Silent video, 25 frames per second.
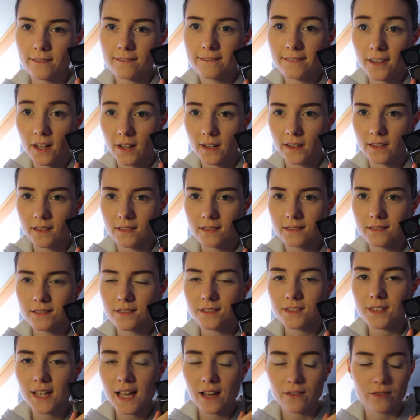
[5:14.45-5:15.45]
fun
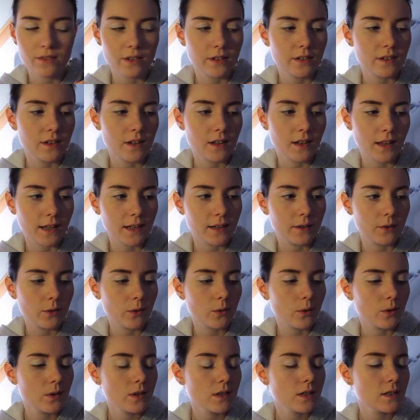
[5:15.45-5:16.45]
to have in like little
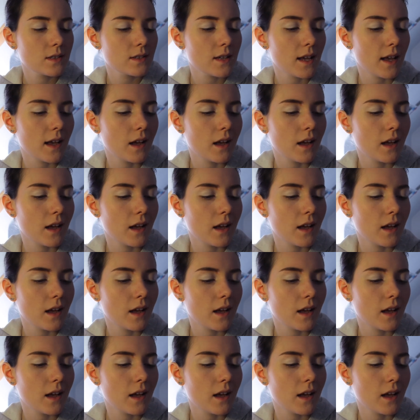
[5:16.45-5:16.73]
quads.